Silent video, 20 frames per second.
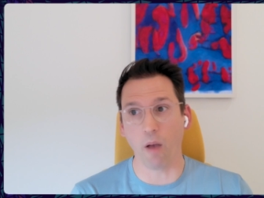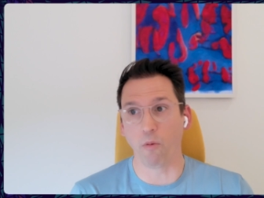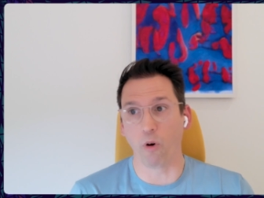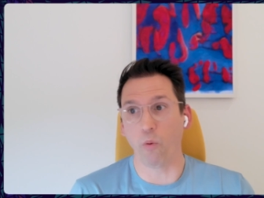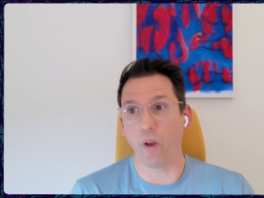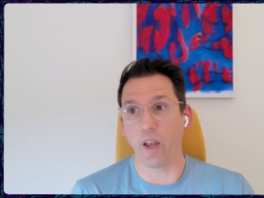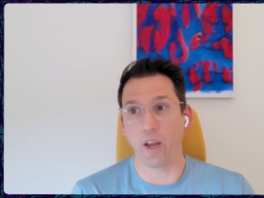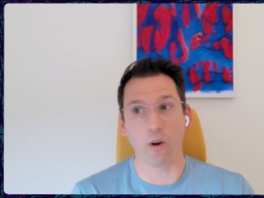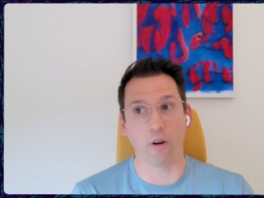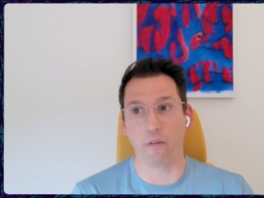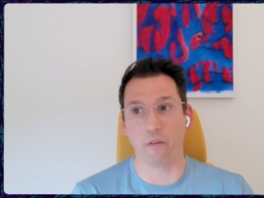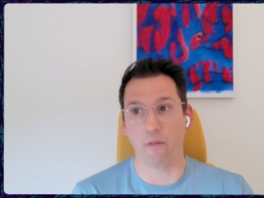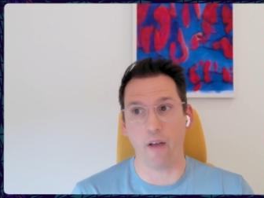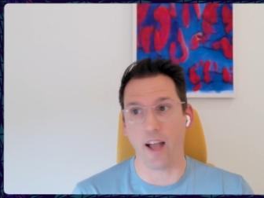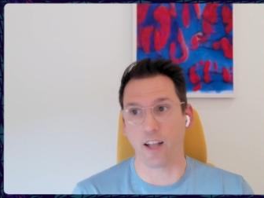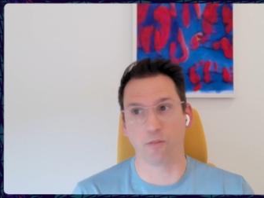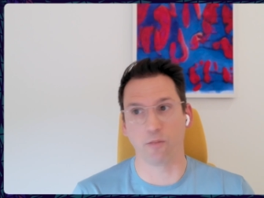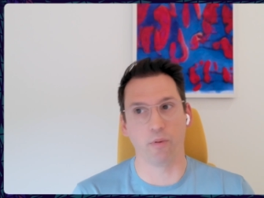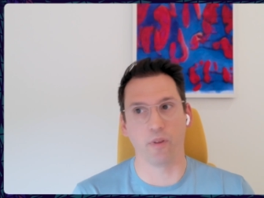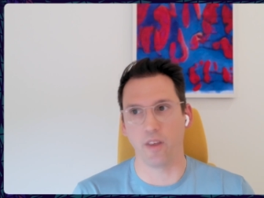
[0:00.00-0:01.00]
become a weaker
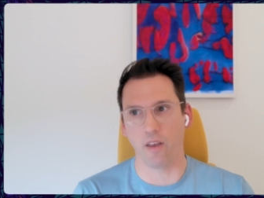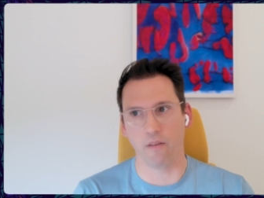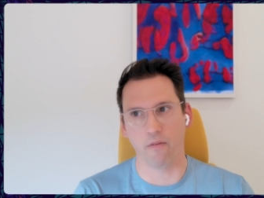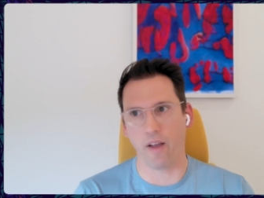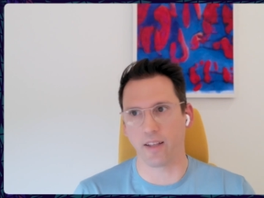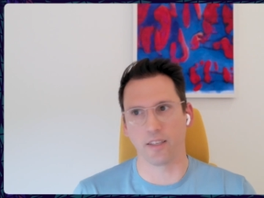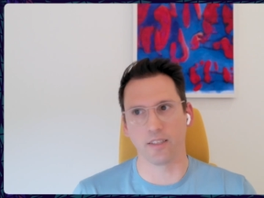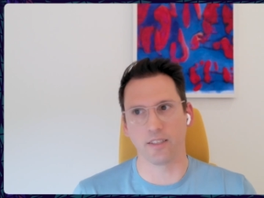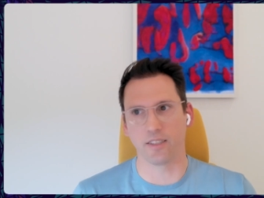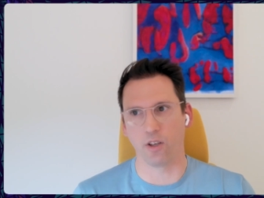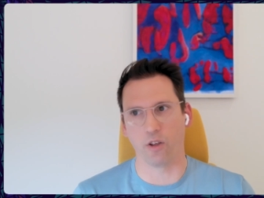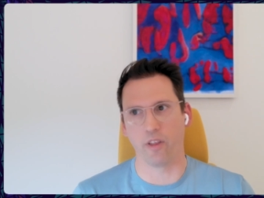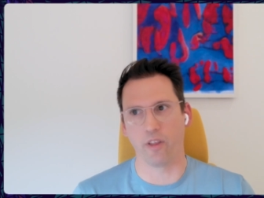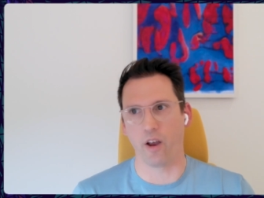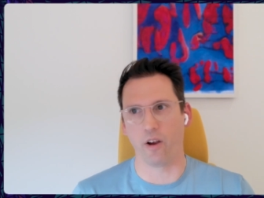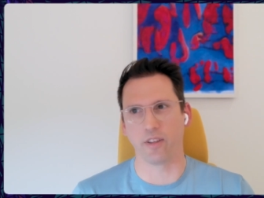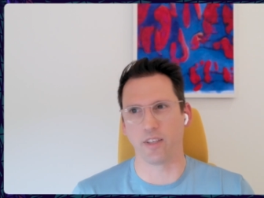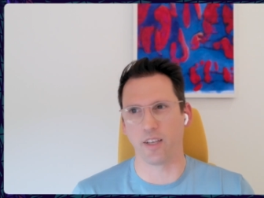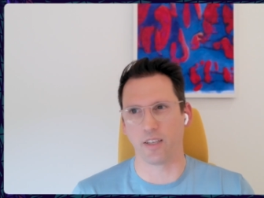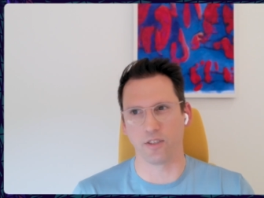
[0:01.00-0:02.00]
effect, but the effect is still
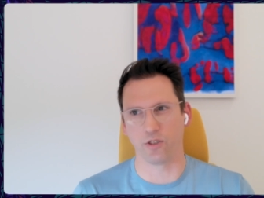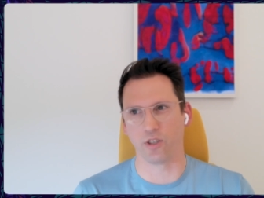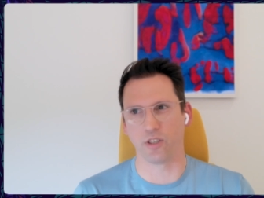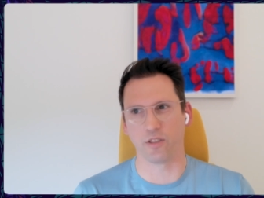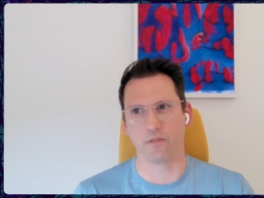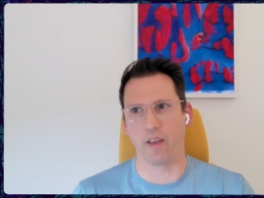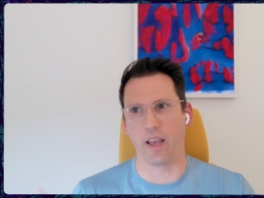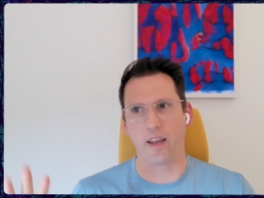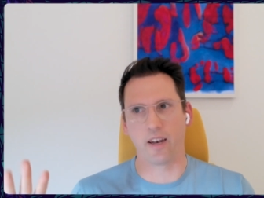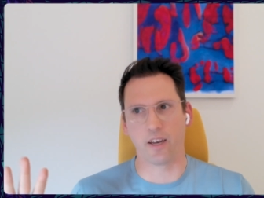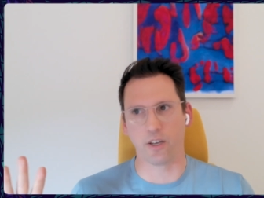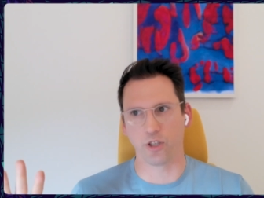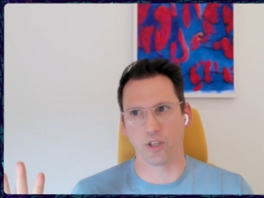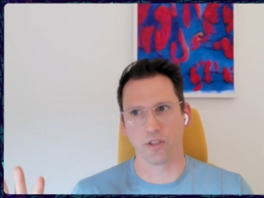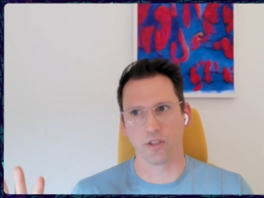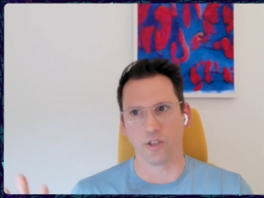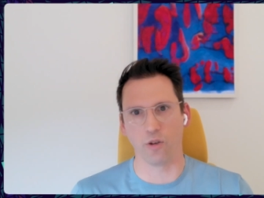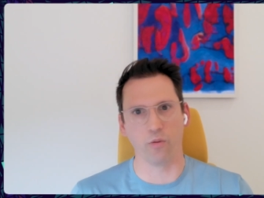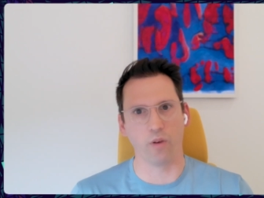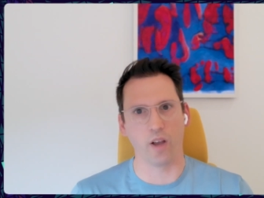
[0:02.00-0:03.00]
there. It doesn't just
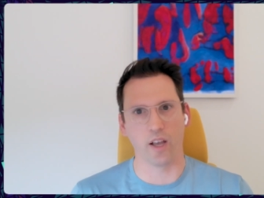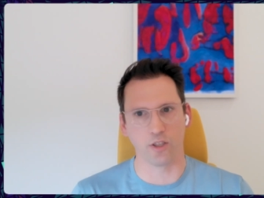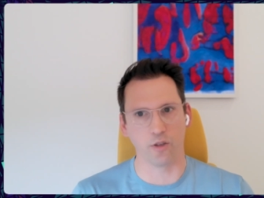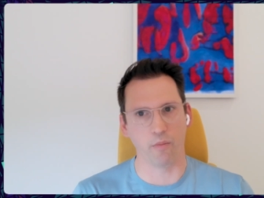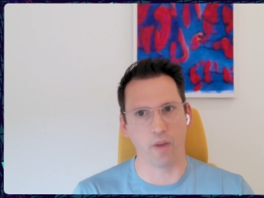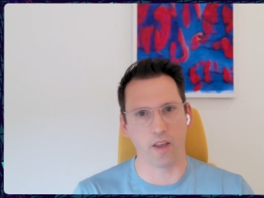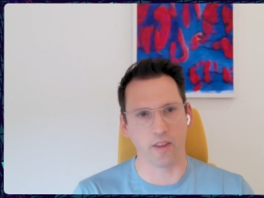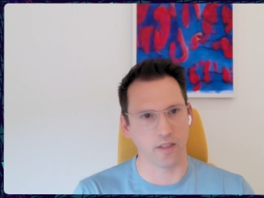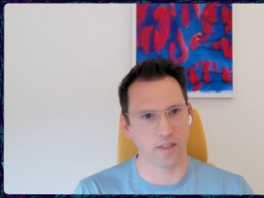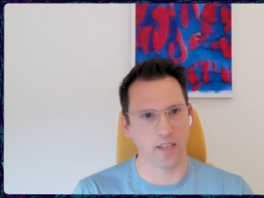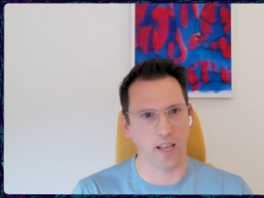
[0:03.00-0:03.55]
vanish as you make